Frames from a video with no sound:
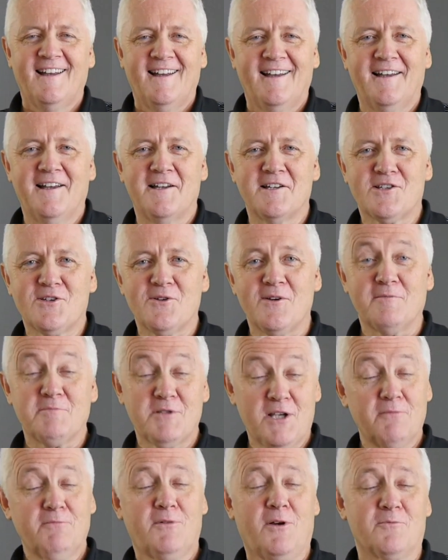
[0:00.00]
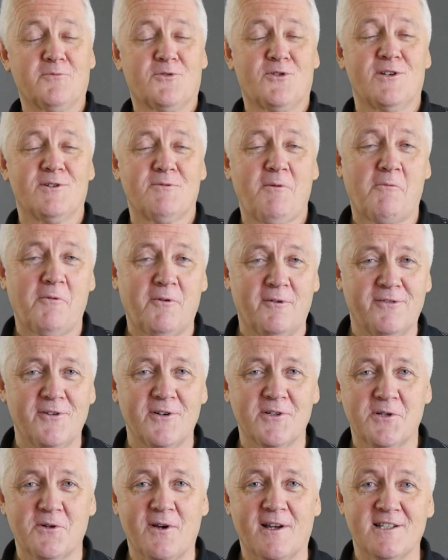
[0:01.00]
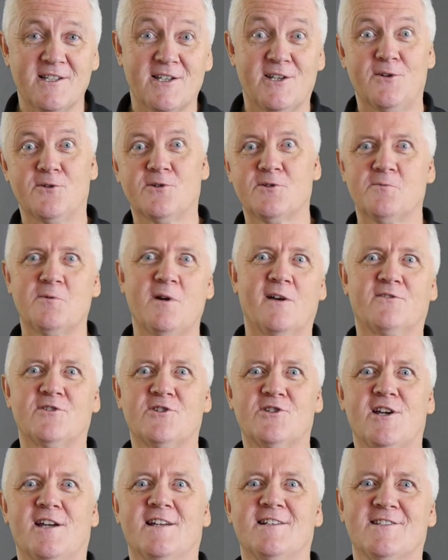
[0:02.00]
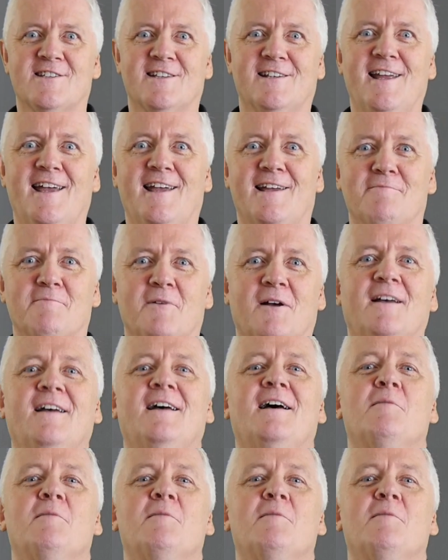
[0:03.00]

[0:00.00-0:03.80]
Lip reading: So in some countries, when we refer to execution, we have to change the name.